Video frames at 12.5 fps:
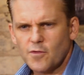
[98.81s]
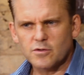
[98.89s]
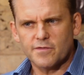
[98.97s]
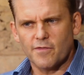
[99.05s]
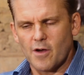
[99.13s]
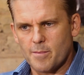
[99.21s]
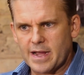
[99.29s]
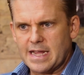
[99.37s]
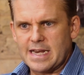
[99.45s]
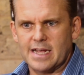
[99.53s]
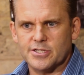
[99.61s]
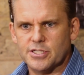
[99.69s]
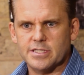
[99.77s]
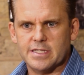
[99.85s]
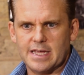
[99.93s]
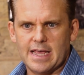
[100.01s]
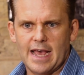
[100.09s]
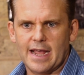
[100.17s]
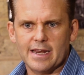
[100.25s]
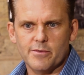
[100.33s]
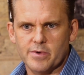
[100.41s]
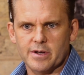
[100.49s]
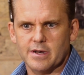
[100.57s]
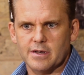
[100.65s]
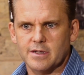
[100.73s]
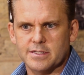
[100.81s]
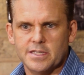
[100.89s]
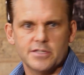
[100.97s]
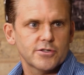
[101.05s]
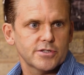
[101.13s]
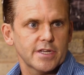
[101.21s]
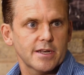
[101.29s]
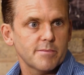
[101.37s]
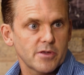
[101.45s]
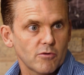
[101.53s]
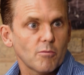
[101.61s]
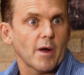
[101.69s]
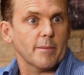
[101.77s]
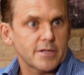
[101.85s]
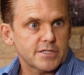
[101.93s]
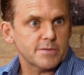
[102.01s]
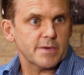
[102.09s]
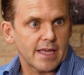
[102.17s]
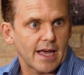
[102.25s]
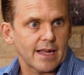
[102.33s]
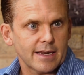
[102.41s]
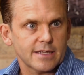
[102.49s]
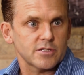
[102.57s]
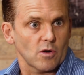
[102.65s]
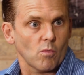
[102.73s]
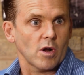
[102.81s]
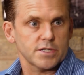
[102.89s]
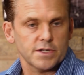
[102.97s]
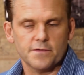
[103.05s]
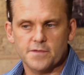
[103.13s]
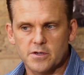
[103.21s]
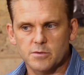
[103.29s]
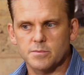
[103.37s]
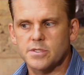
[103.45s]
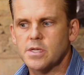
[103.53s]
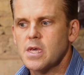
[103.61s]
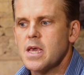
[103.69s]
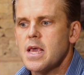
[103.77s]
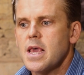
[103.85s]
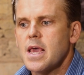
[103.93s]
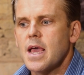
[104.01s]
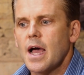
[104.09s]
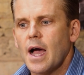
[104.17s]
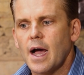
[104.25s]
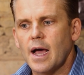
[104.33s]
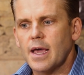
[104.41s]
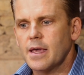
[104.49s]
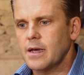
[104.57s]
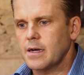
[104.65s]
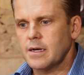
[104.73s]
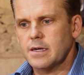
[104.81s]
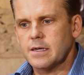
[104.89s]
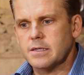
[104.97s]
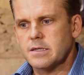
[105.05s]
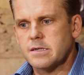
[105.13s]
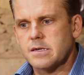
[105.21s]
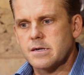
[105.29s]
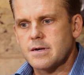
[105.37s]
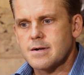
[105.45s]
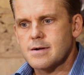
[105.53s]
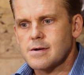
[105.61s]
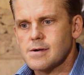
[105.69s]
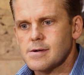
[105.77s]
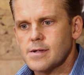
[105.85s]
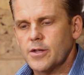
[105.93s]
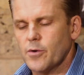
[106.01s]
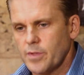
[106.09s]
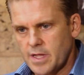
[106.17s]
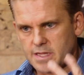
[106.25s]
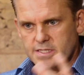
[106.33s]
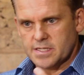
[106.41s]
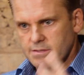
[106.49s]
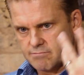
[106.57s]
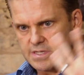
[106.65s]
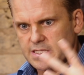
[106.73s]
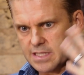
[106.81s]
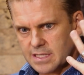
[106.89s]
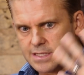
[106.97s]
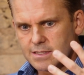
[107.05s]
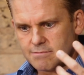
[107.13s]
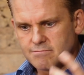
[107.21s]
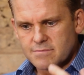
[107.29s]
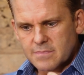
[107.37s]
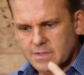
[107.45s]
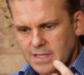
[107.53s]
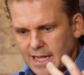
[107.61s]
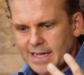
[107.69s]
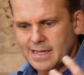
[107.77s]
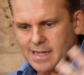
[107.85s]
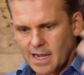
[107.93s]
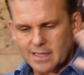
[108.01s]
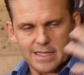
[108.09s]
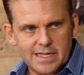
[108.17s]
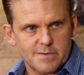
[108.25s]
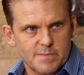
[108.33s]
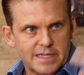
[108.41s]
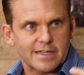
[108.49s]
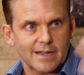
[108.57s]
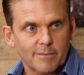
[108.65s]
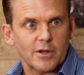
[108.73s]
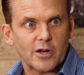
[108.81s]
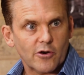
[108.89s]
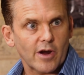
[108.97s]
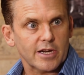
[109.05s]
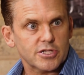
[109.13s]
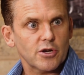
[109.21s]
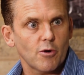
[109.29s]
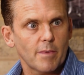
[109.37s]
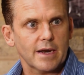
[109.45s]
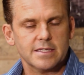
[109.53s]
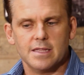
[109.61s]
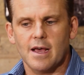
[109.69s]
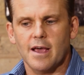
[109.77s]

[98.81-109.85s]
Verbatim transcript: first felt my connection to Cagney when a, a, teacher said to me, "You remind me of Jimmy Cagney." I started watching films. I, uh, you know, and then this this light got lit in me that I'm going to create a show about his